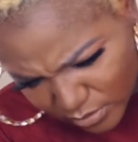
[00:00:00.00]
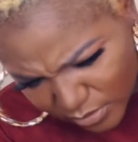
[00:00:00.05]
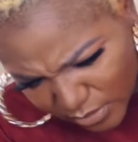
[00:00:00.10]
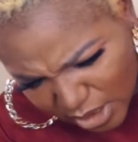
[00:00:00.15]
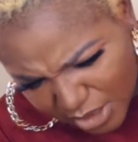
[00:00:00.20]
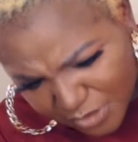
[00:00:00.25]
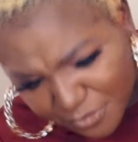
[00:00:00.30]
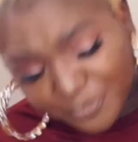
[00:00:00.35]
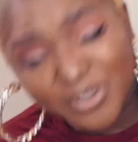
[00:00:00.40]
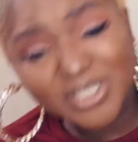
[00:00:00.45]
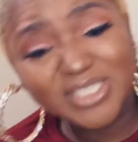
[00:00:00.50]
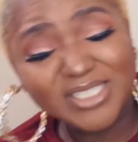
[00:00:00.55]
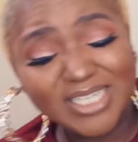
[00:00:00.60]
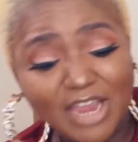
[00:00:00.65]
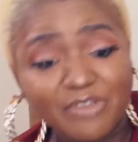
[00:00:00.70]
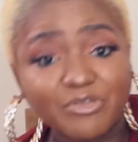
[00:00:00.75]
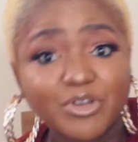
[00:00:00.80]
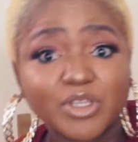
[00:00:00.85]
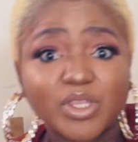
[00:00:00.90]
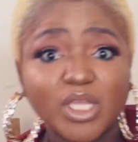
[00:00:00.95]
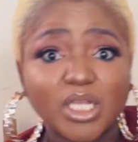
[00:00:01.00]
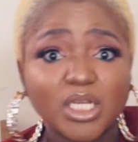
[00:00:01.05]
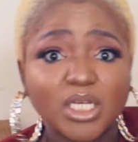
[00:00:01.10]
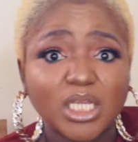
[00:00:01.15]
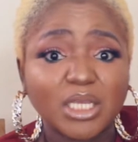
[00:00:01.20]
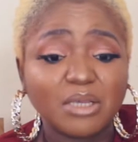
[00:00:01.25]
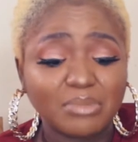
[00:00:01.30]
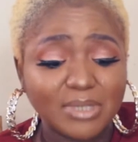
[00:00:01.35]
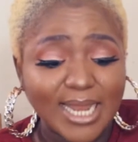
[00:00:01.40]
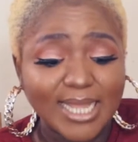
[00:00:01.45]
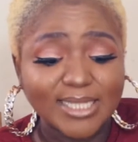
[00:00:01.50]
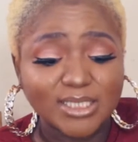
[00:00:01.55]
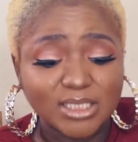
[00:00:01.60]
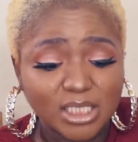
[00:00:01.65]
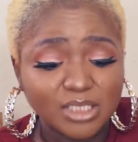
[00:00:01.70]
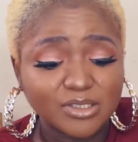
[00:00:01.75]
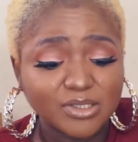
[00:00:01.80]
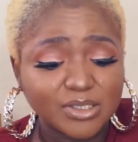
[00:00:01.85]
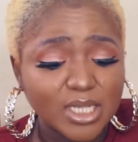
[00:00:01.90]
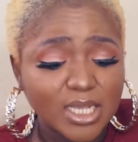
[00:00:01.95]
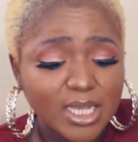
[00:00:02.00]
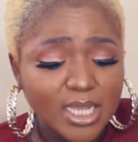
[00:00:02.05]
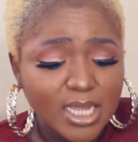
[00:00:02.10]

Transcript: It fits everything. Like this,